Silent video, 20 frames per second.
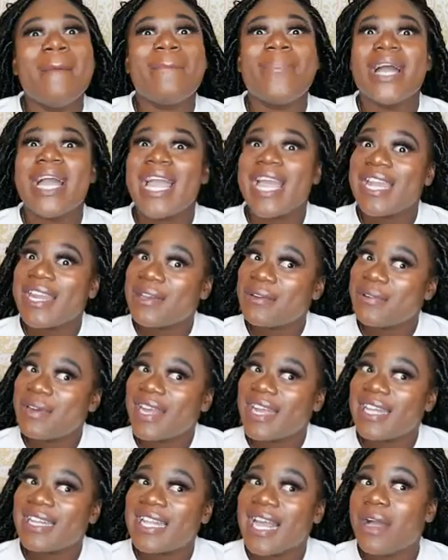But
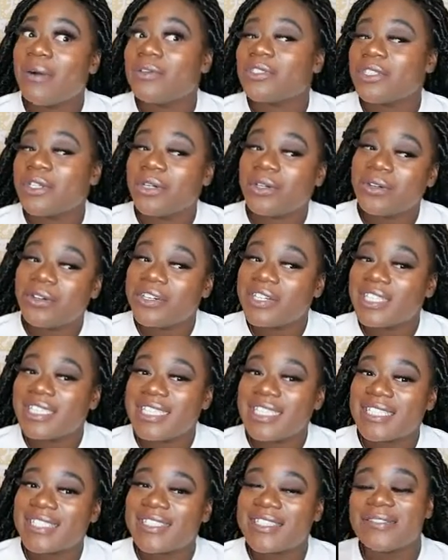anyway, that was a whole
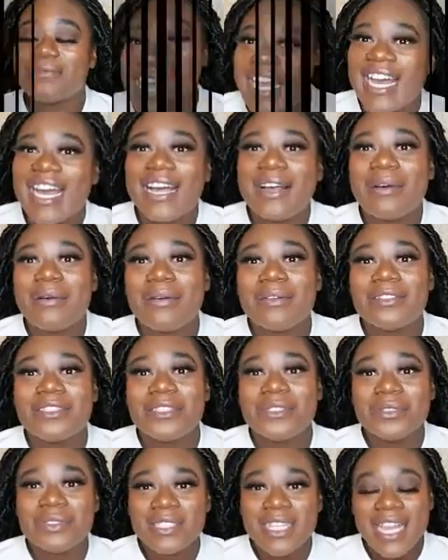ordeal. I got
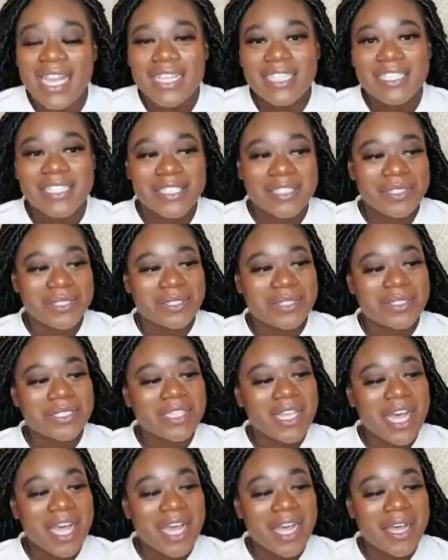2 tattoos
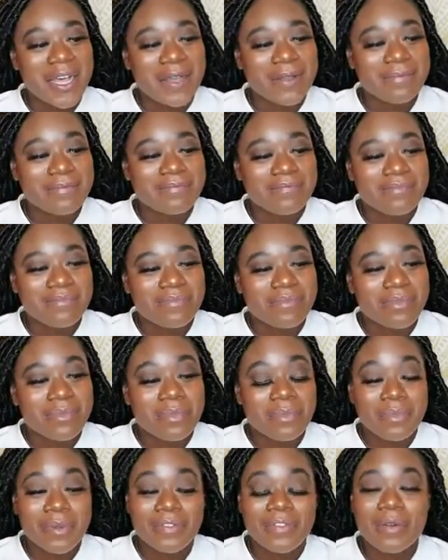
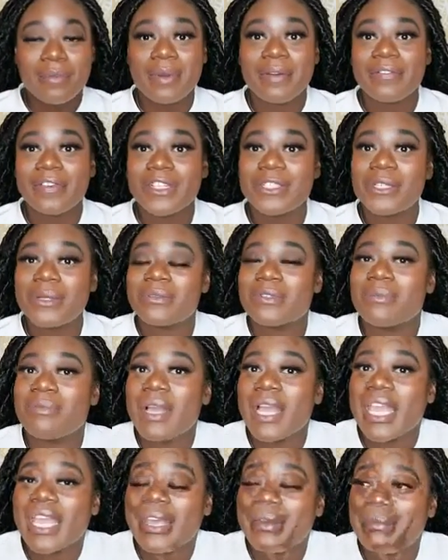before my first trip to
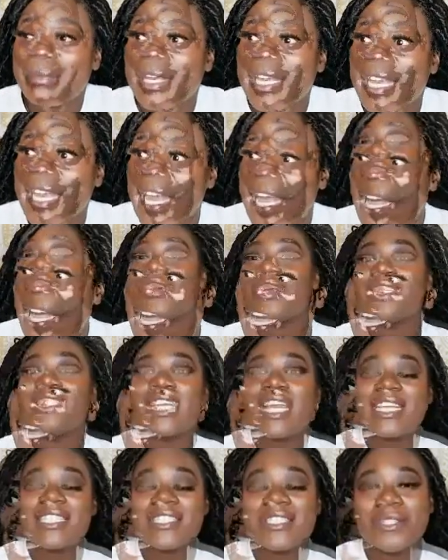Miami. The 3rd
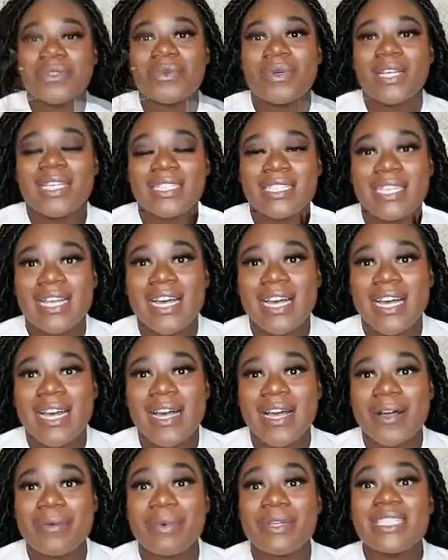tattoo was
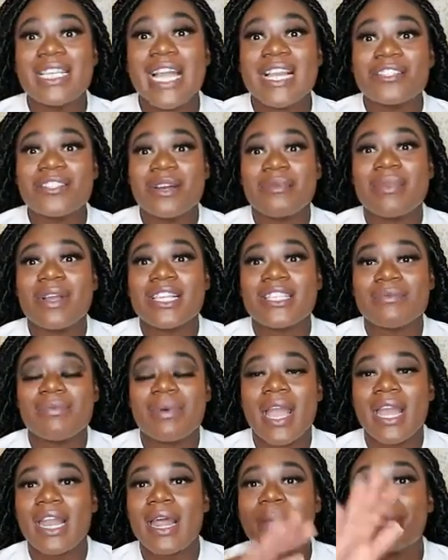a tattoo on my
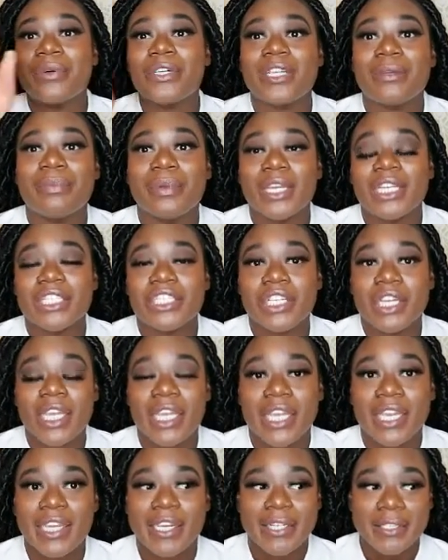spine. I'll put a picture
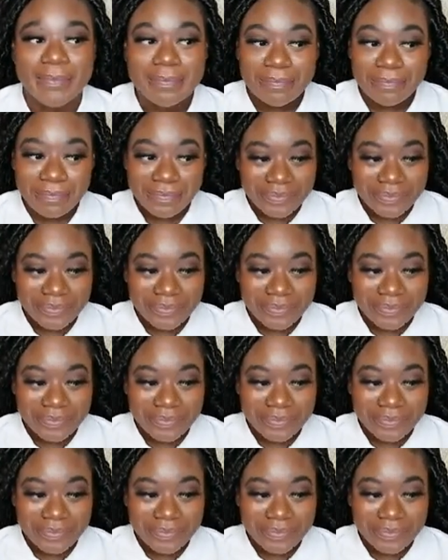here.